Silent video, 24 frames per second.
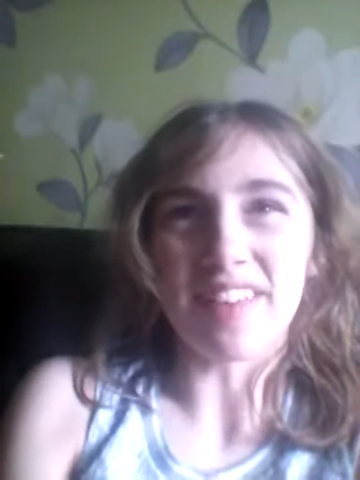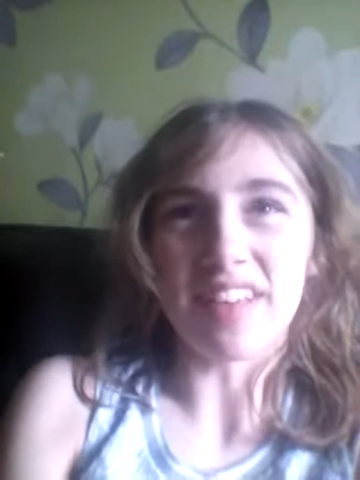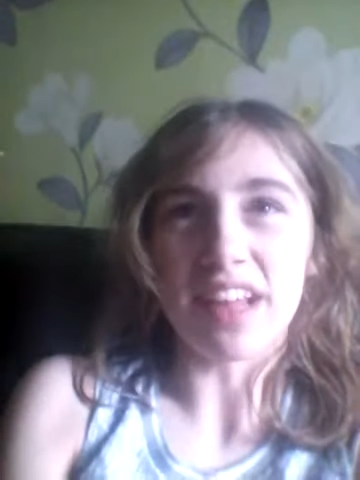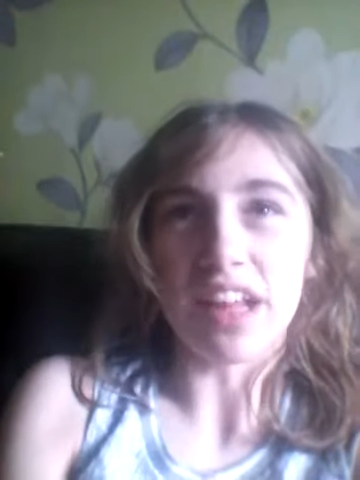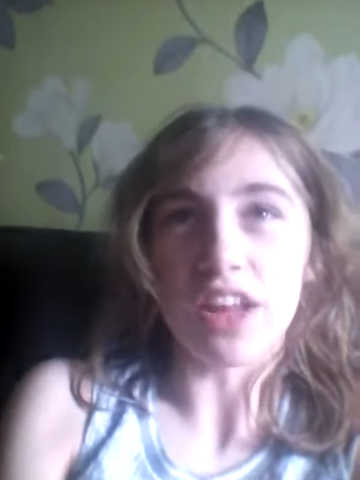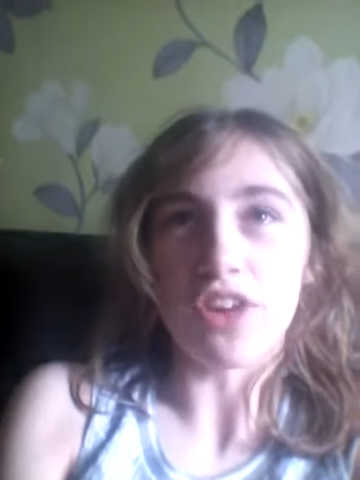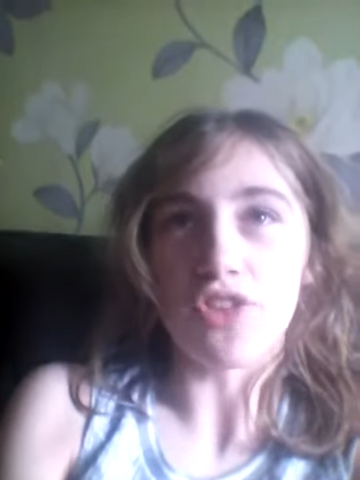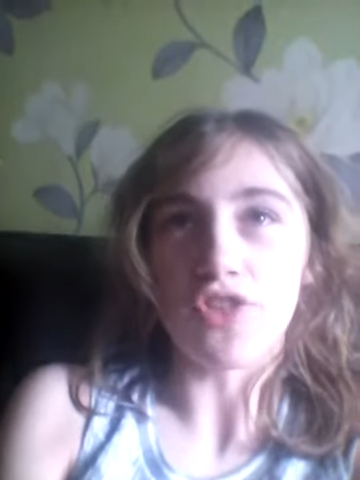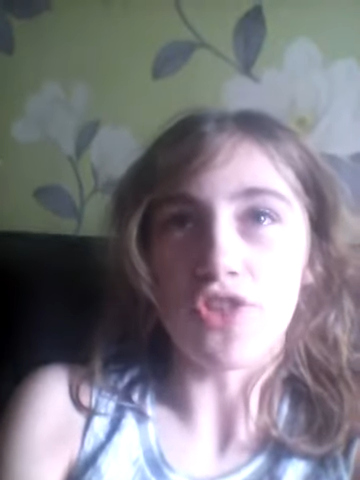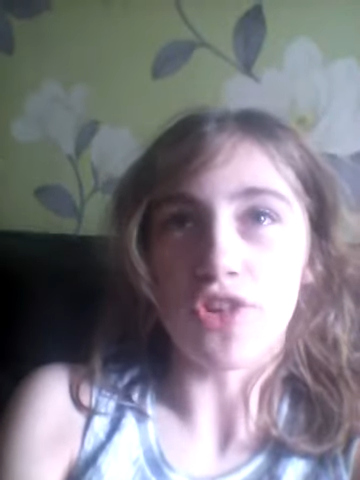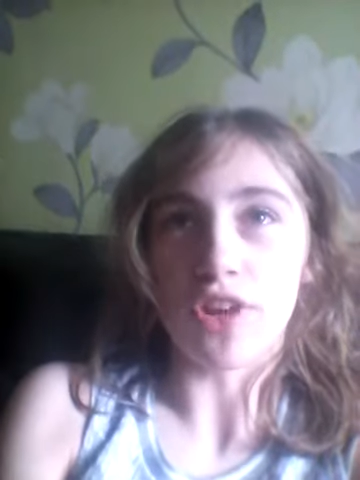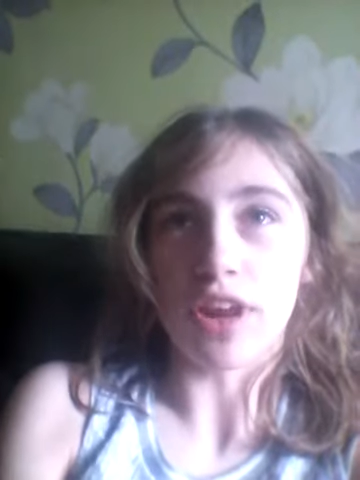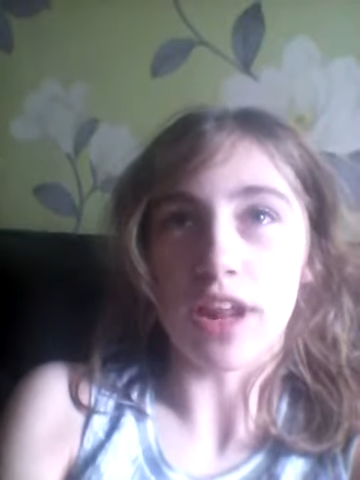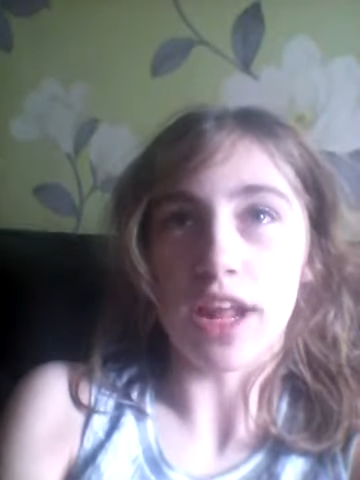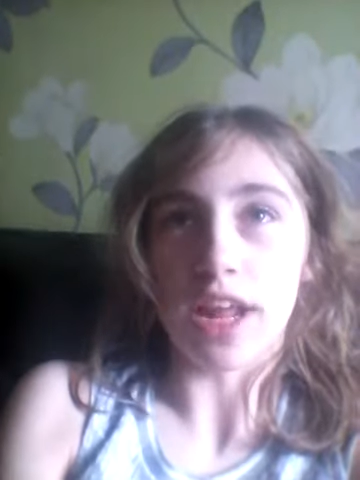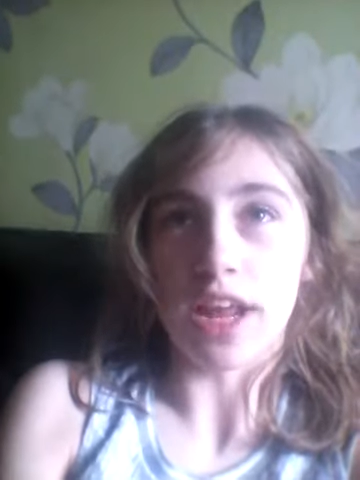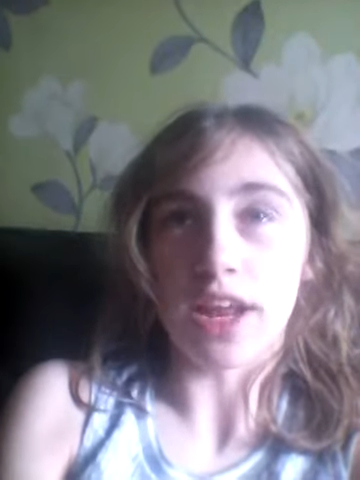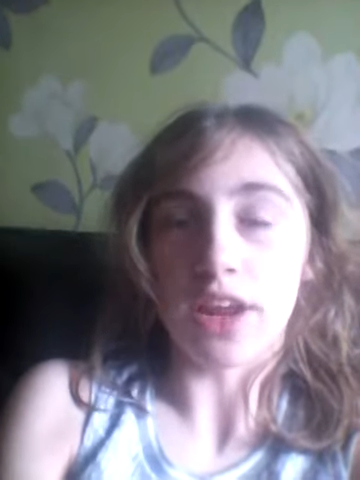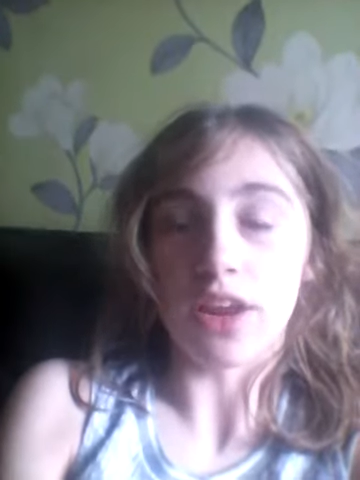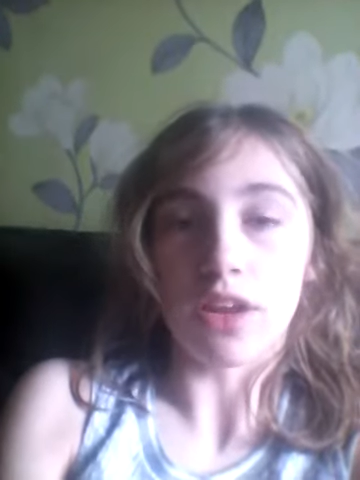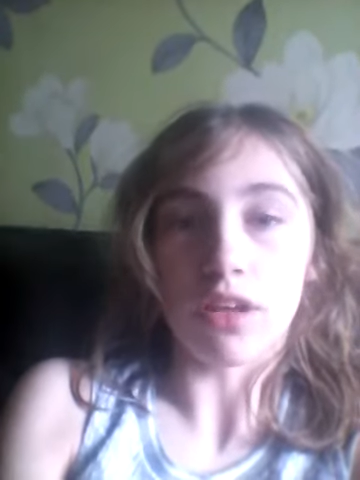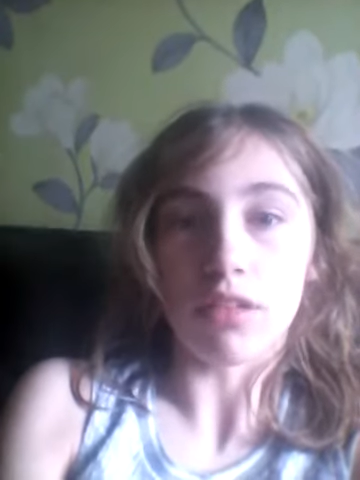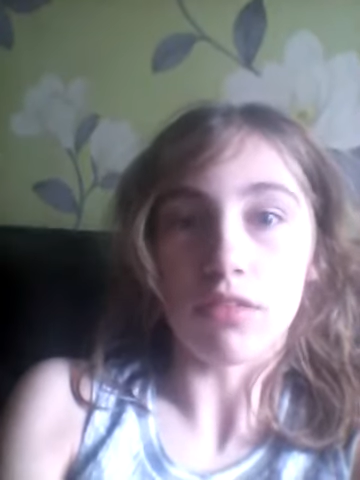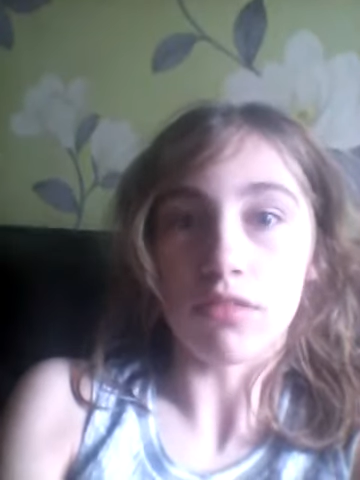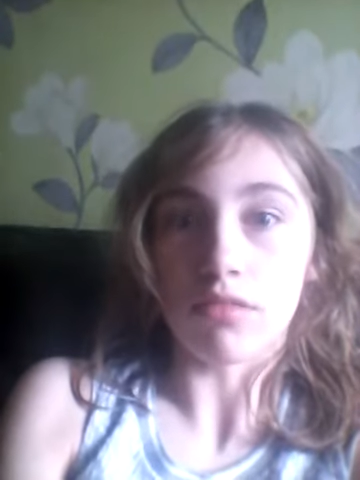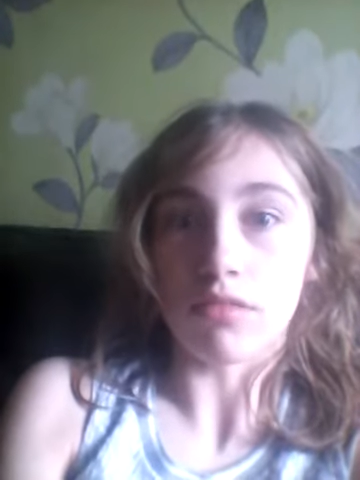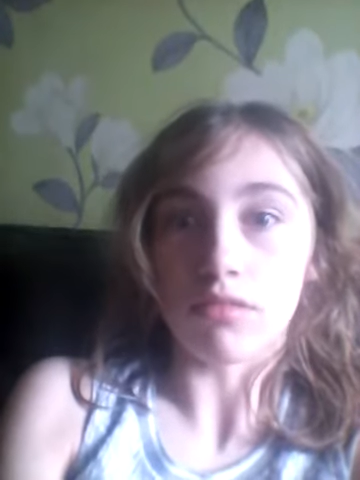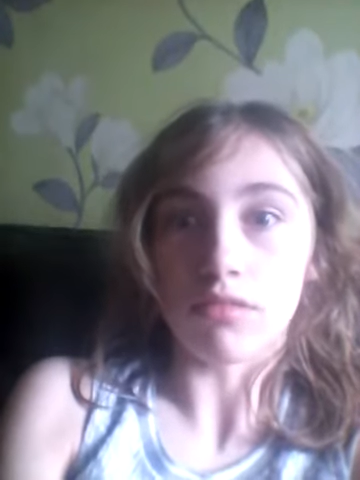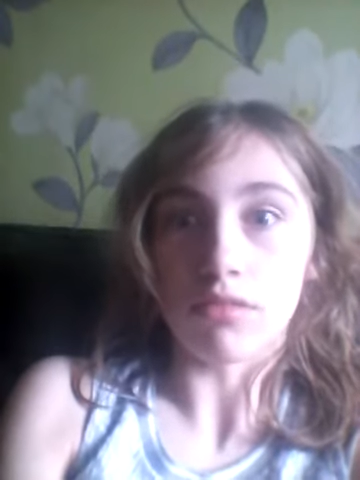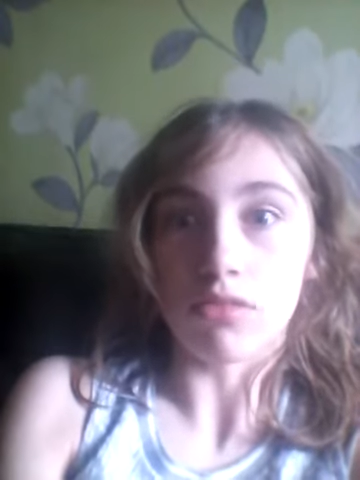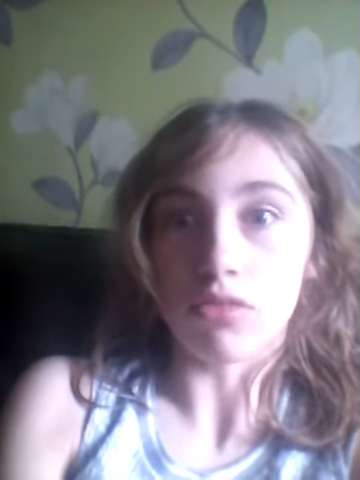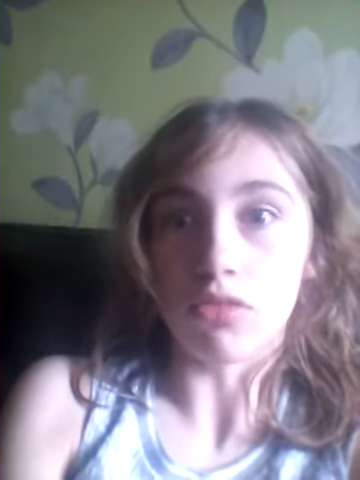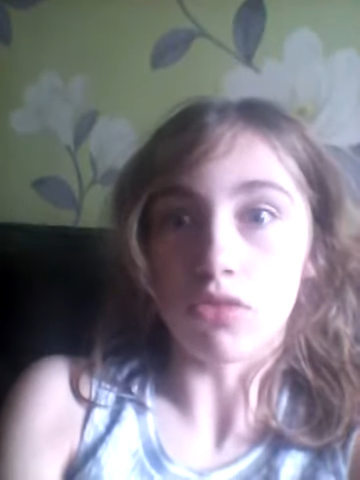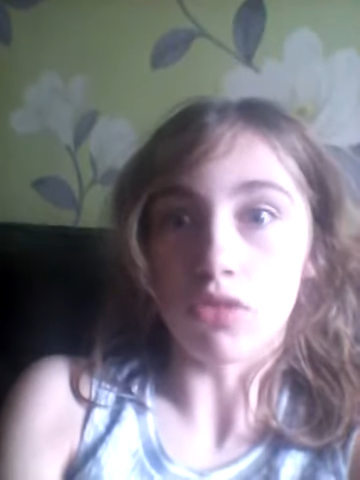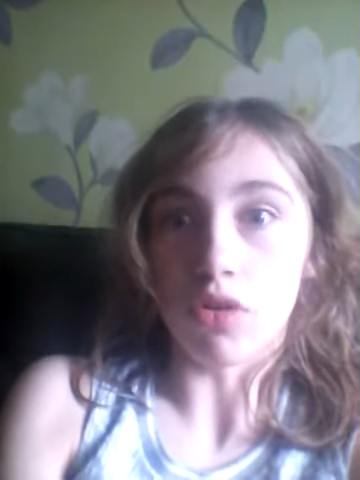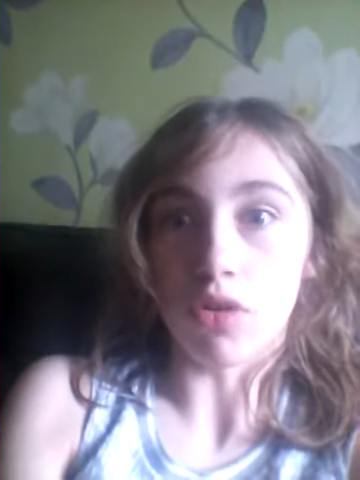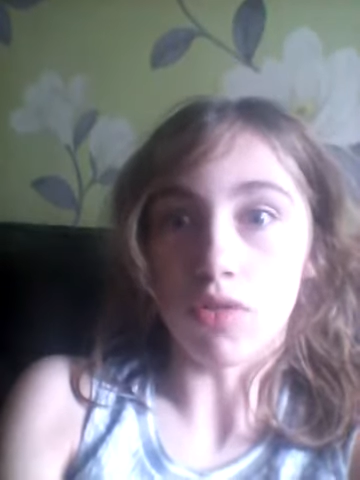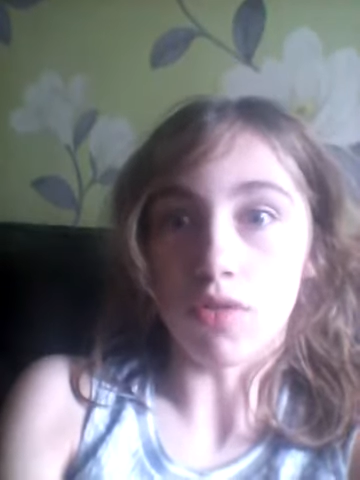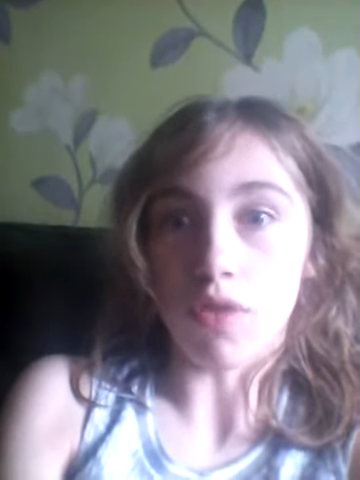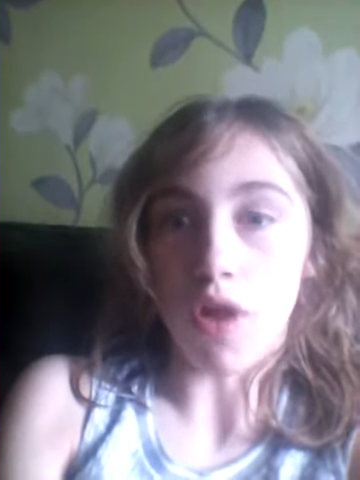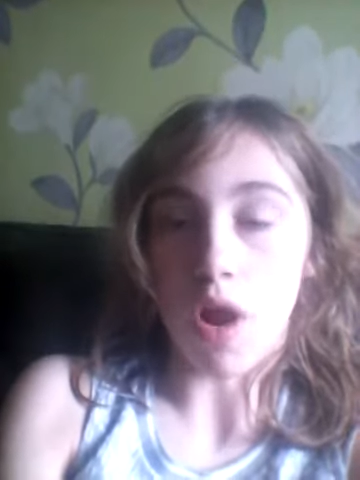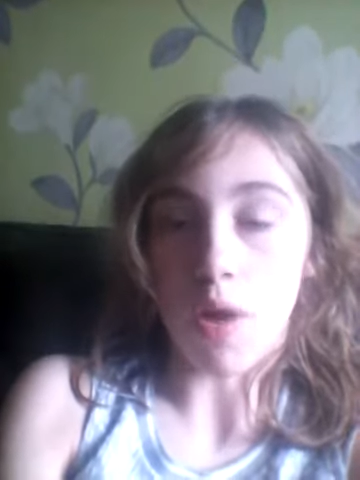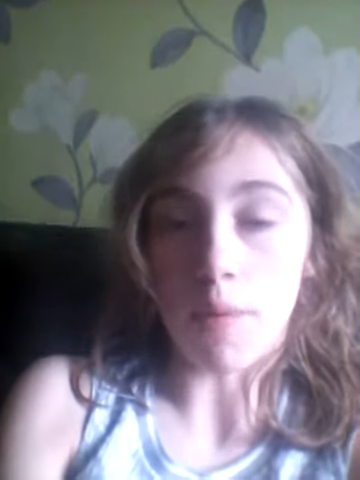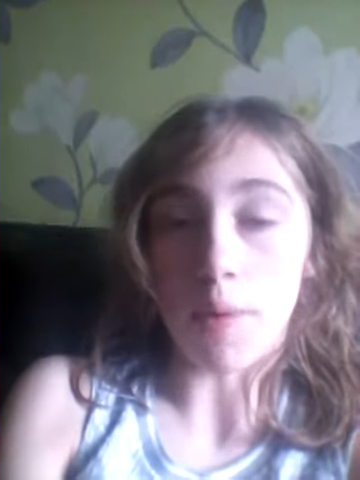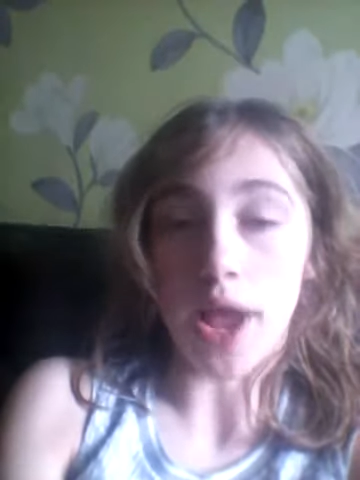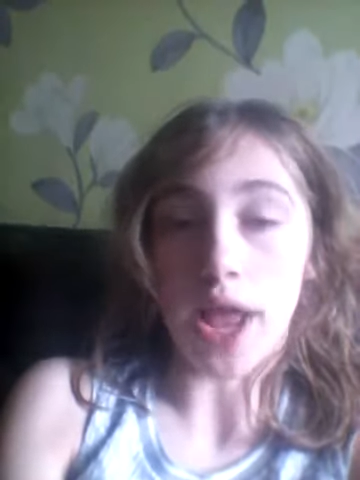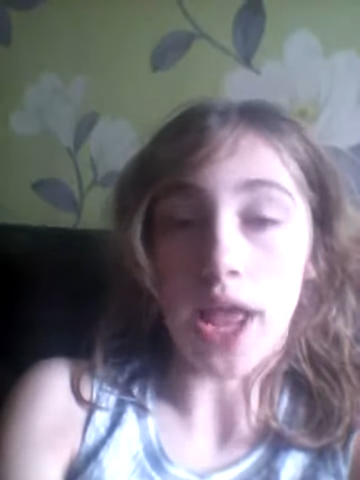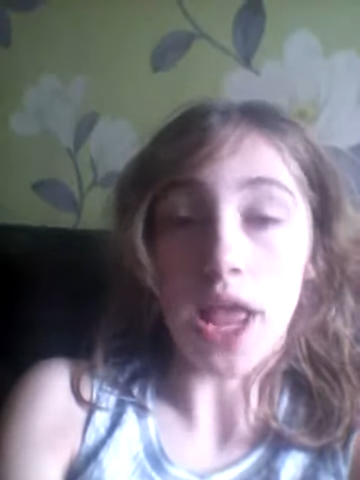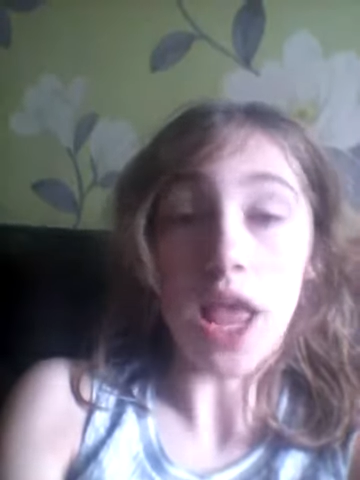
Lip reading: literally not far away.